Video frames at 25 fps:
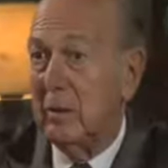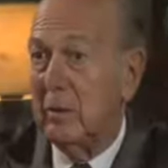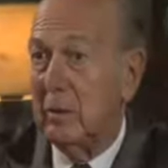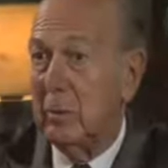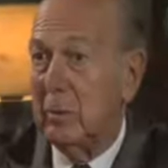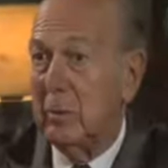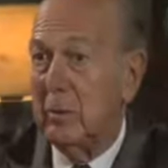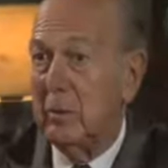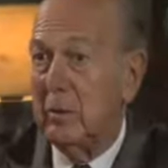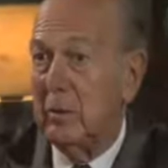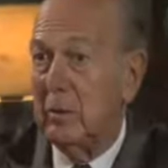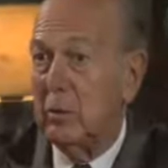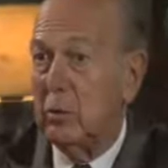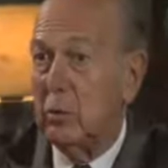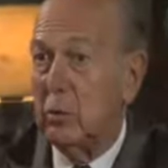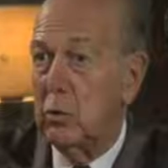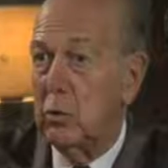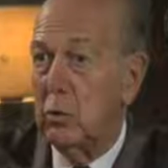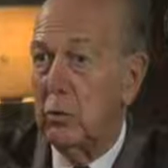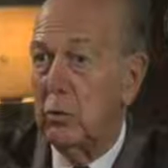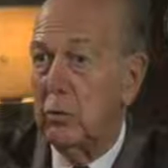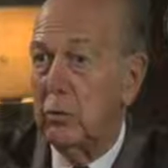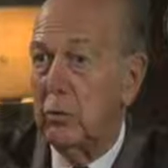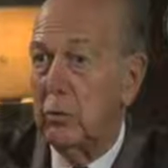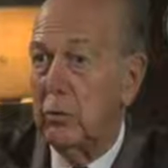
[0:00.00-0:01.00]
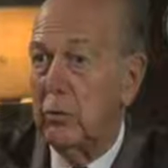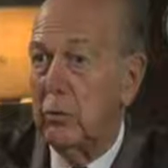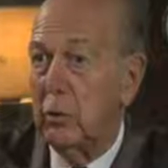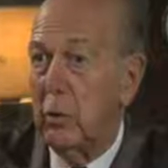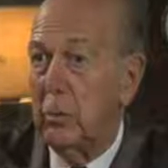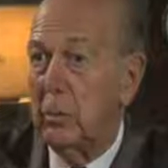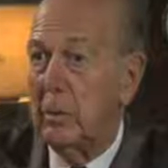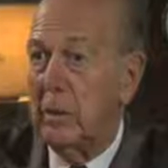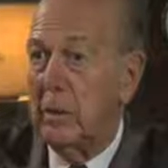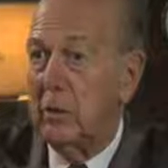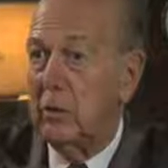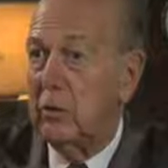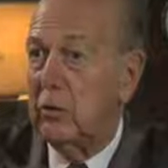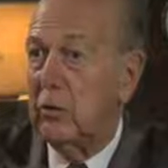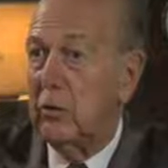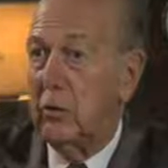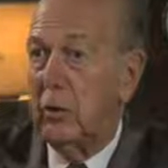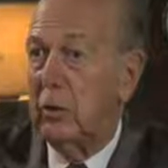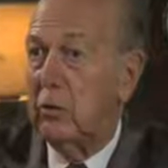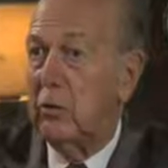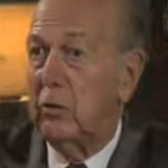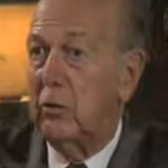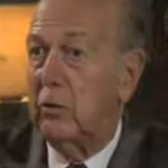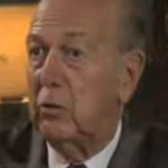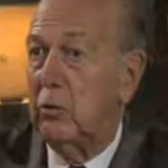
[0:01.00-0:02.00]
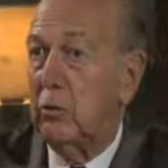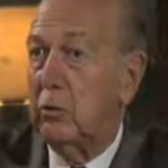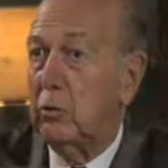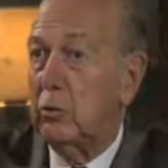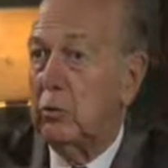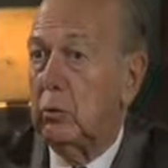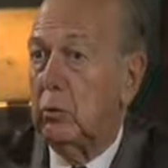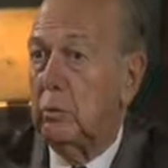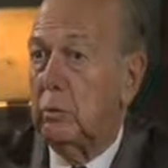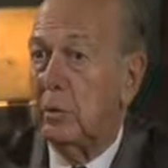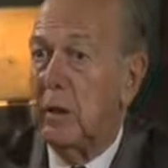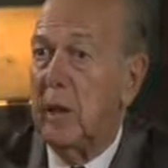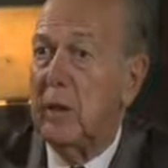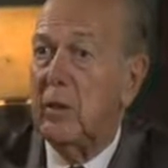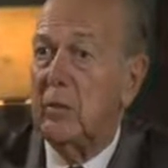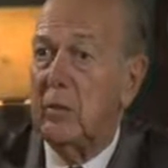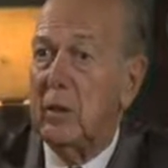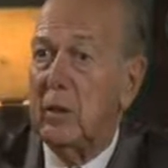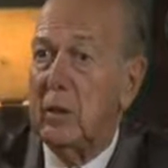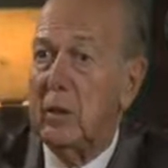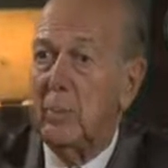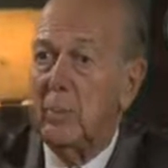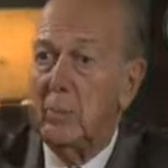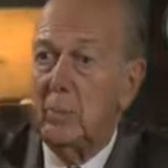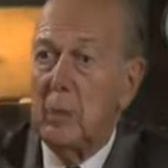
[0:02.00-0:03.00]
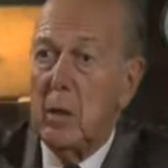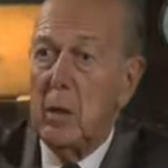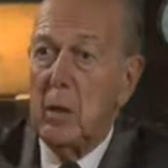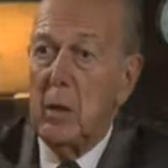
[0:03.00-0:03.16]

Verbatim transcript: Harvard Business School. So for me, it's not so surprising.